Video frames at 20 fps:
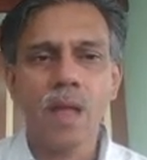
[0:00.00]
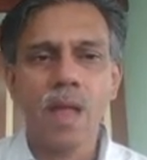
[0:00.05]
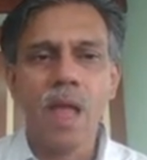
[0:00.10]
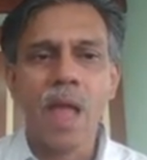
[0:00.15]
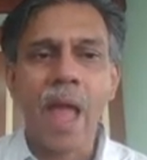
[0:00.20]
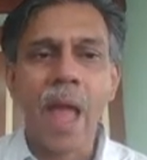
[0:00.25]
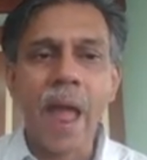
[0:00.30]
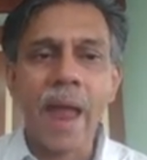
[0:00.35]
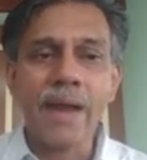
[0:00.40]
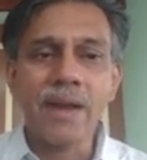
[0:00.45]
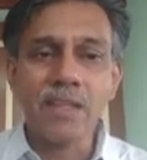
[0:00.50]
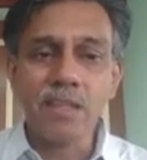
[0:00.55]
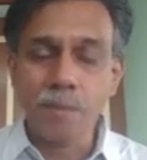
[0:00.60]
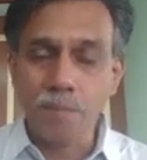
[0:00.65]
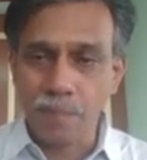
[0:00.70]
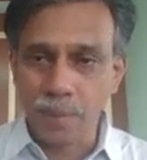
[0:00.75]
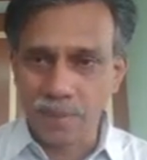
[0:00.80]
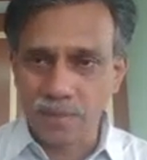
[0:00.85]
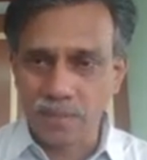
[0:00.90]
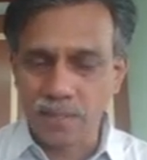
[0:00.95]
and the
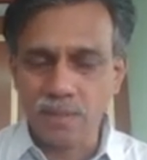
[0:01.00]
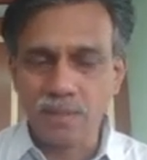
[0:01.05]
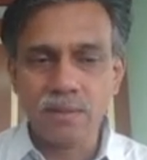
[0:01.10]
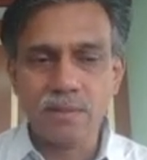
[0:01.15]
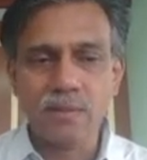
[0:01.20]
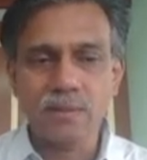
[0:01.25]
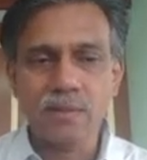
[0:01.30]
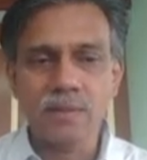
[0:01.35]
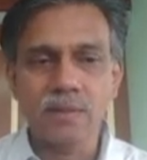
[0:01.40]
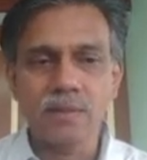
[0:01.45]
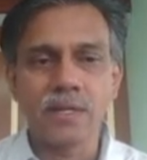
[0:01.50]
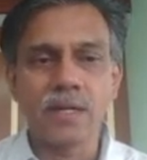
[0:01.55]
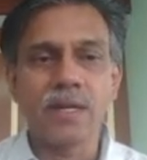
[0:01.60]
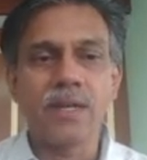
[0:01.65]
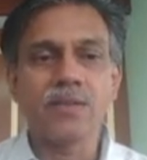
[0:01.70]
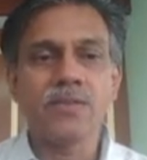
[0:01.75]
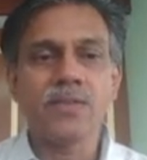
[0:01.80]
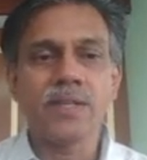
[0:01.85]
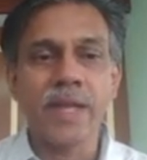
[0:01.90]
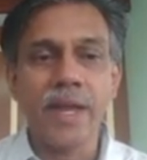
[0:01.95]
present, that
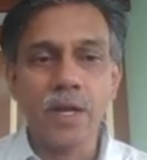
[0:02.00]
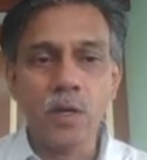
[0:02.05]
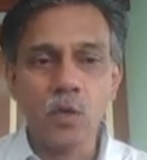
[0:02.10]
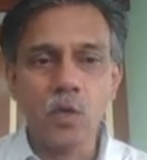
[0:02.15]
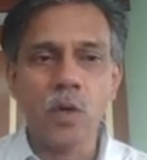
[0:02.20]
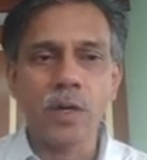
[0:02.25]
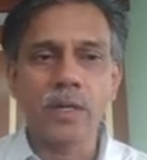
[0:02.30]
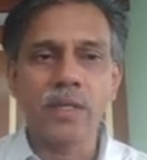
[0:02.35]
is n2 at the